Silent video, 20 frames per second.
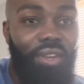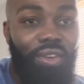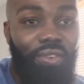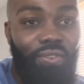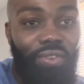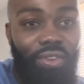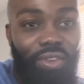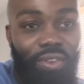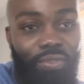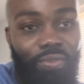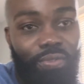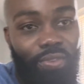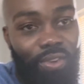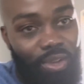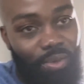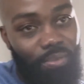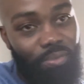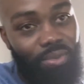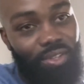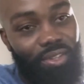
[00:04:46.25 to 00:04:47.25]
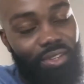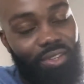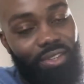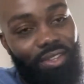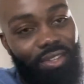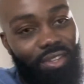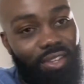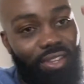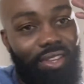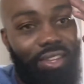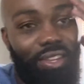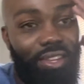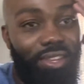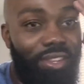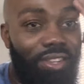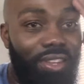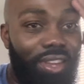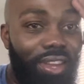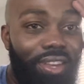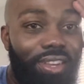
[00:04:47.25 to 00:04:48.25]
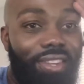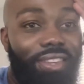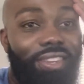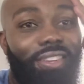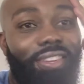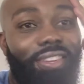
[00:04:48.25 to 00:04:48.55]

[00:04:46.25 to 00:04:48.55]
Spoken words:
for your family. It's like